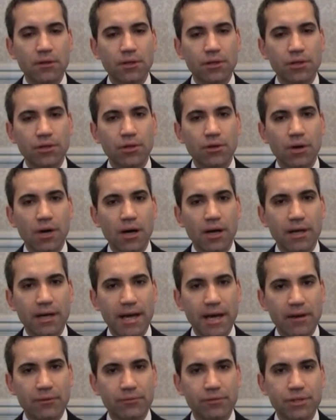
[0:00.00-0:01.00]
on
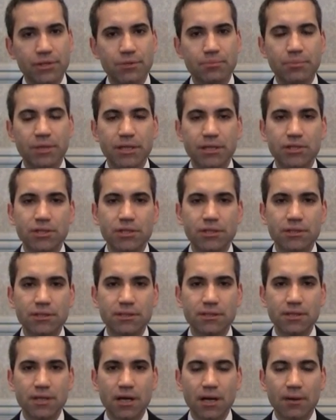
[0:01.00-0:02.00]
average,
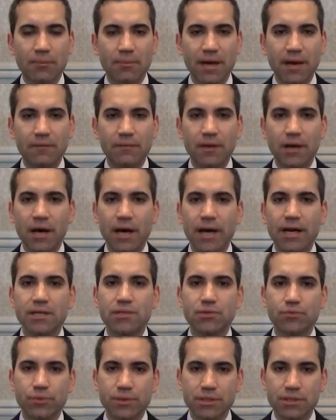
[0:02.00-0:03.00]
patients have the
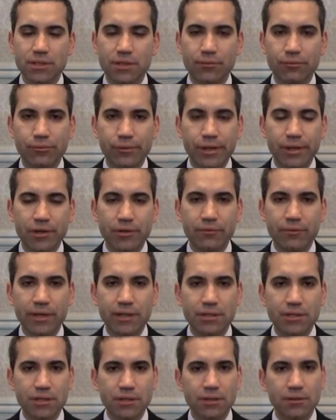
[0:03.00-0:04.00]
highest risk of
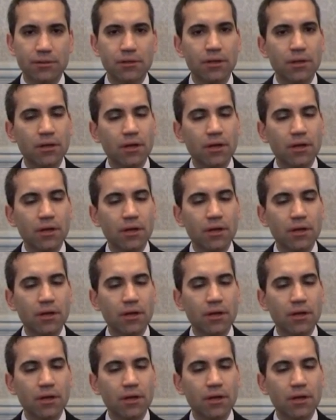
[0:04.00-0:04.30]
reintervention